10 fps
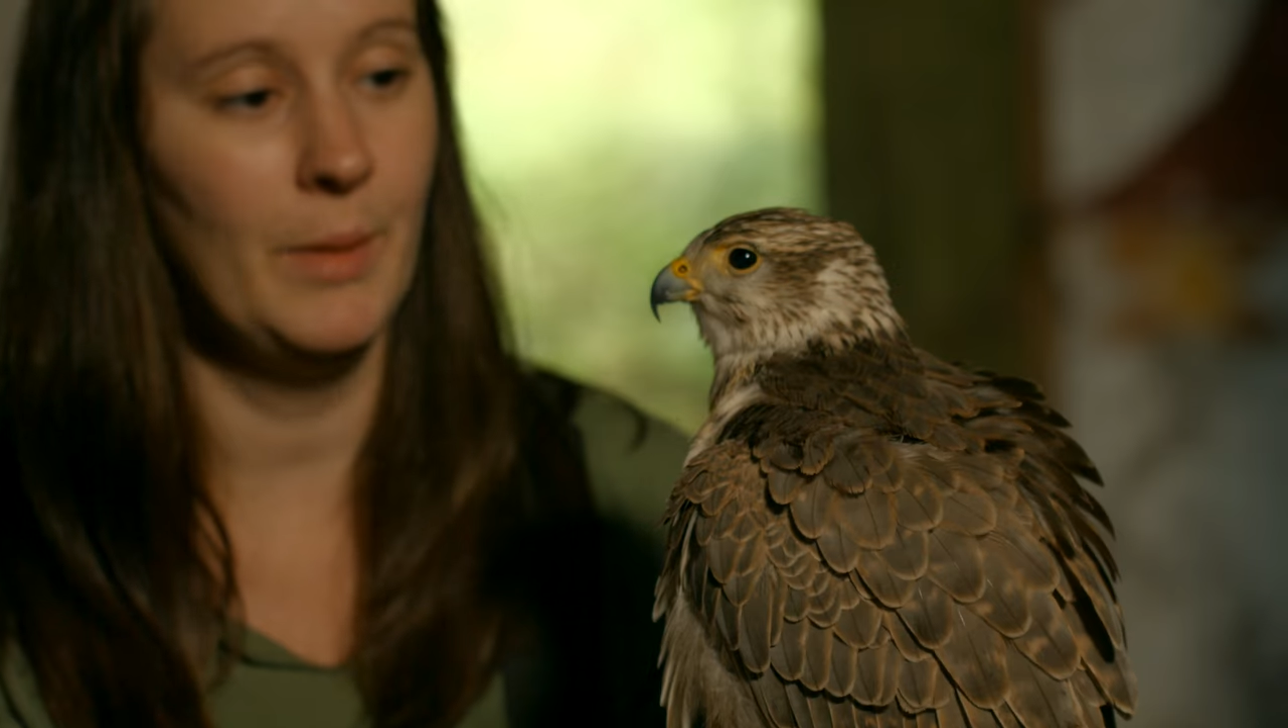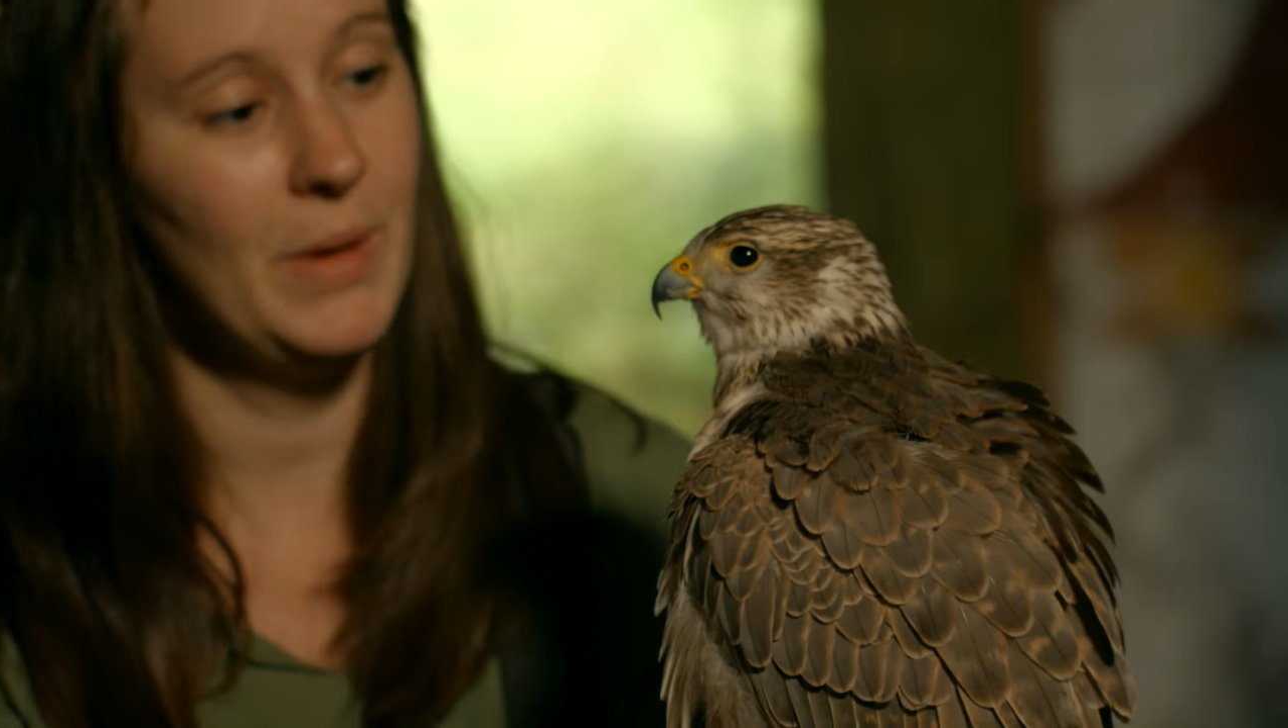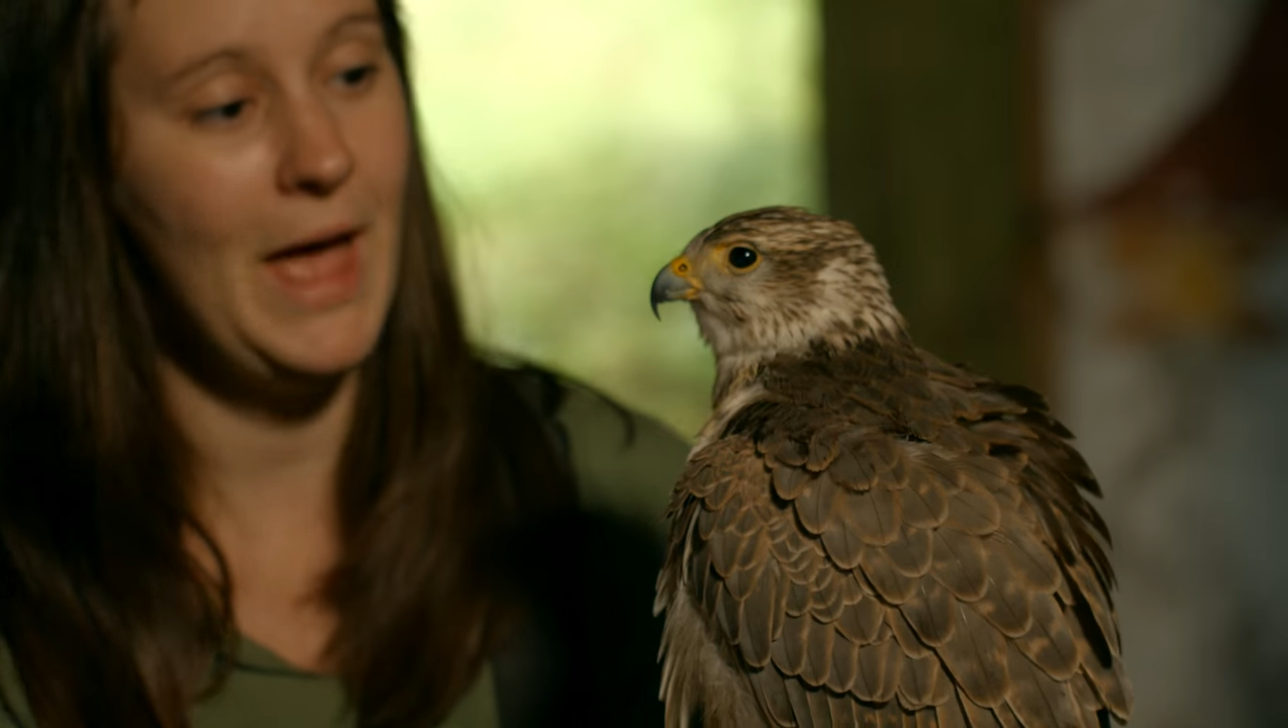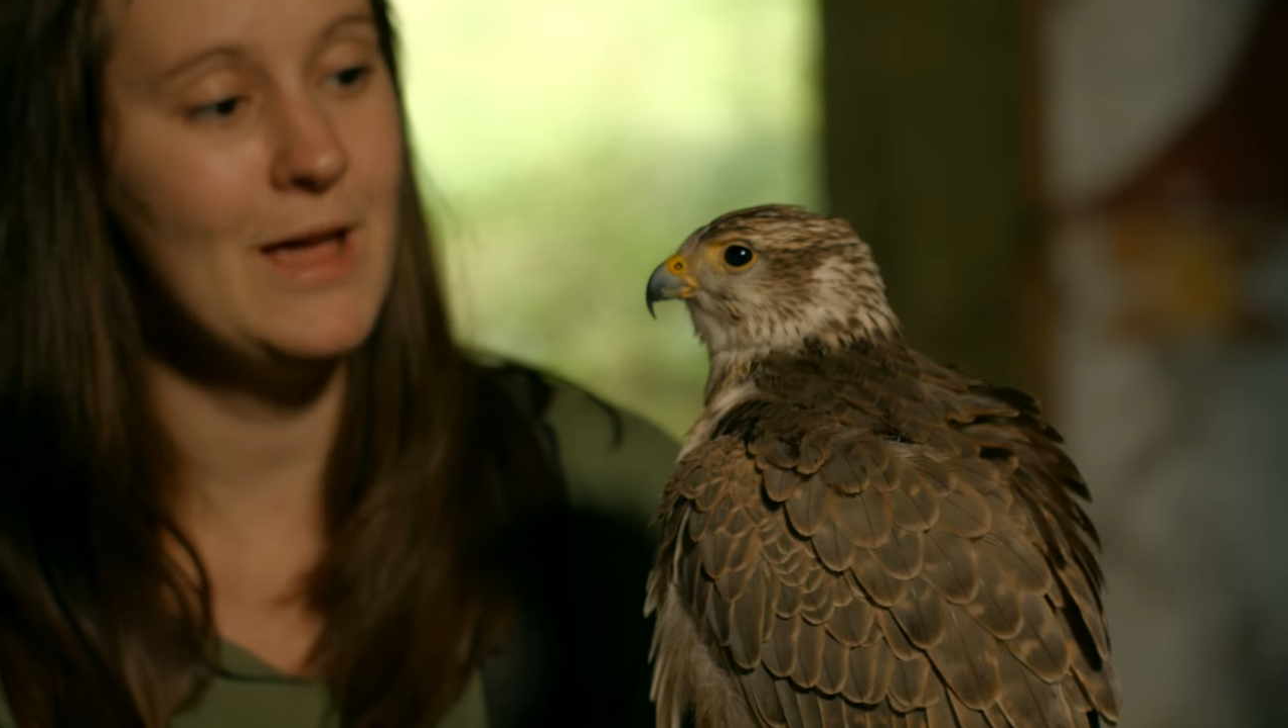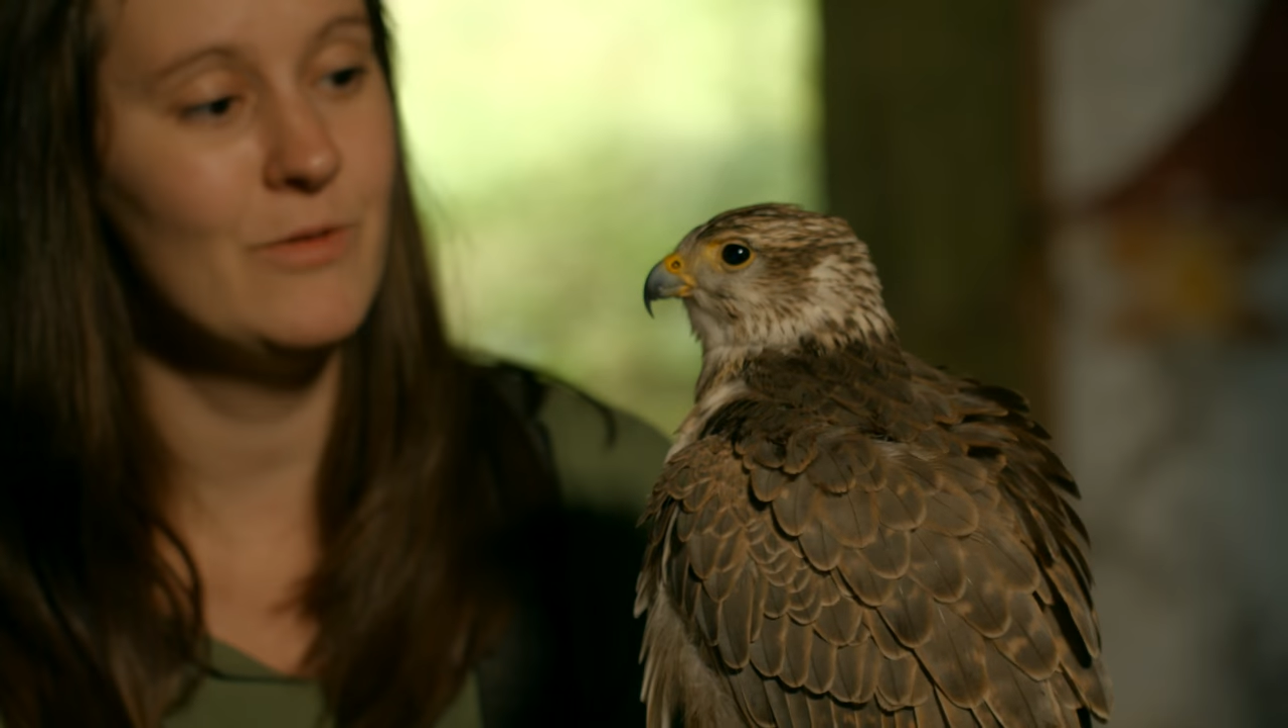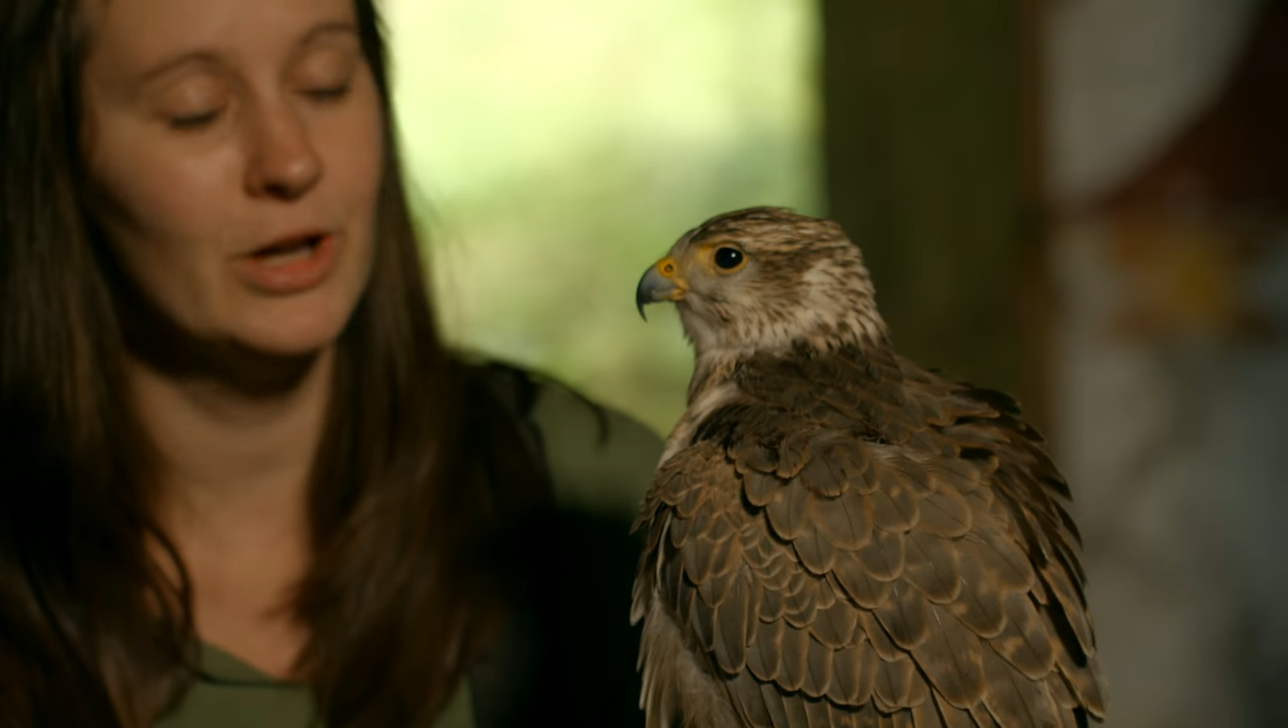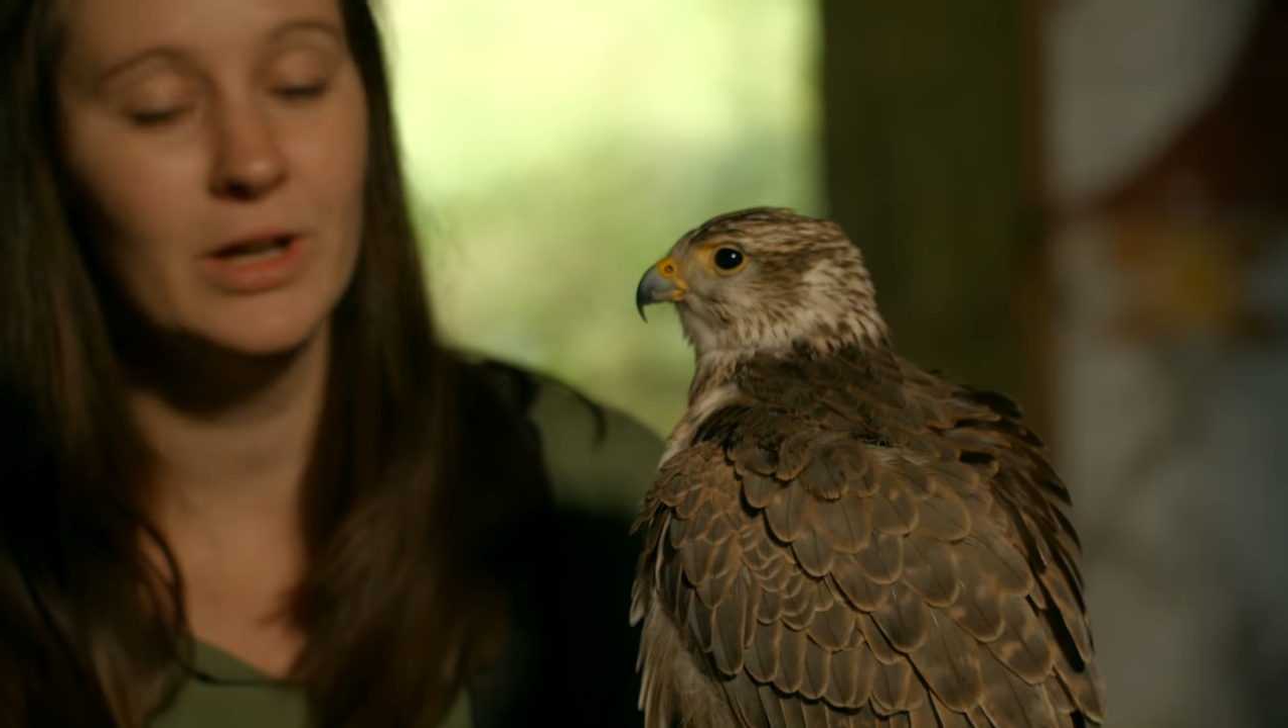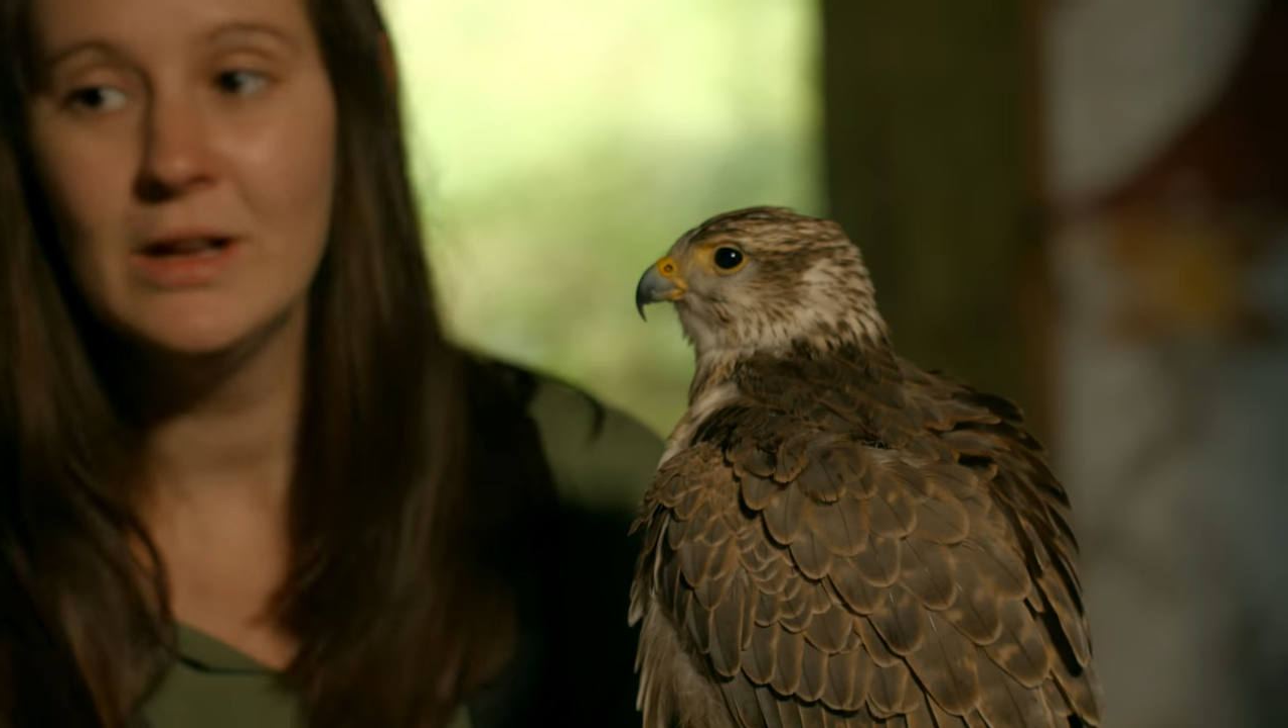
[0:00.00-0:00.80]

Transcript: behaviour.